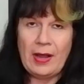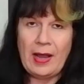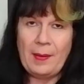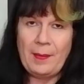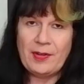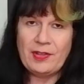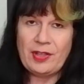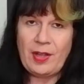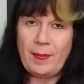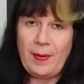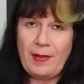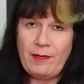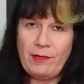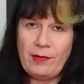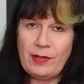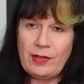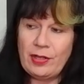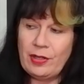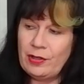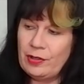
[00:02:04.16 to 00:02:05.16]
How much did I pay
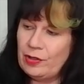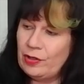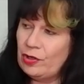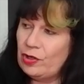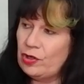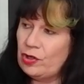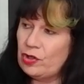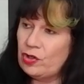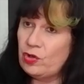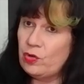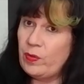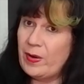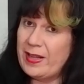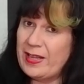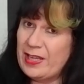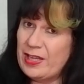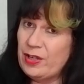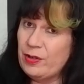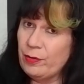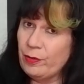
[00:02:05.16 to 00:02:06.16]
for it?
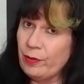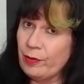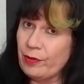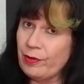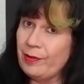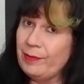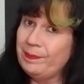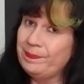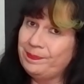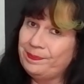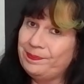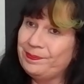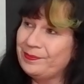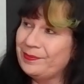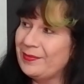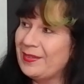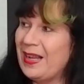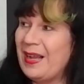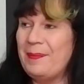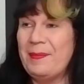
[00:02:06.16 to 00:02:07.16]
20 euros.
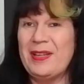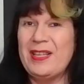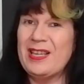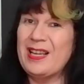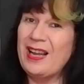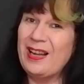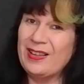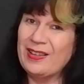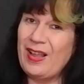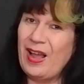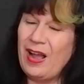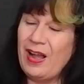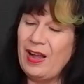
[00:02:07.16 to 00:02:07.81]
I mean, you can't